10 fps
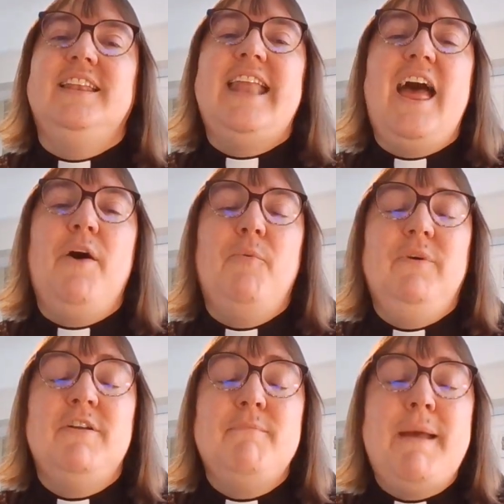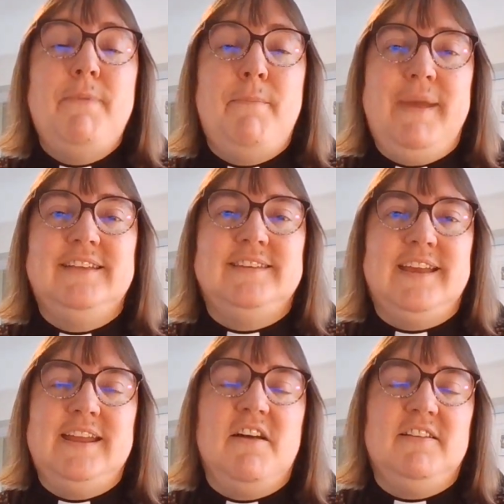Now, we remember Peter
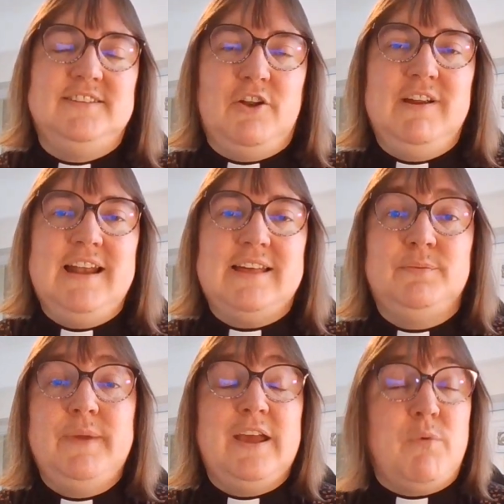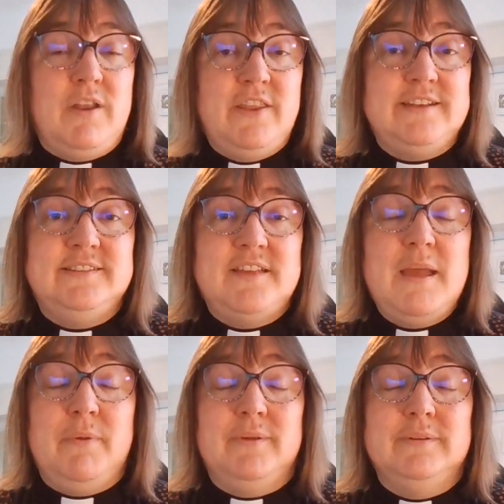in our story last week, one of the
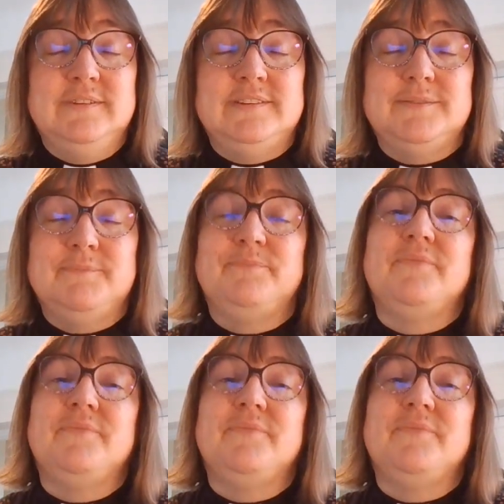disciples.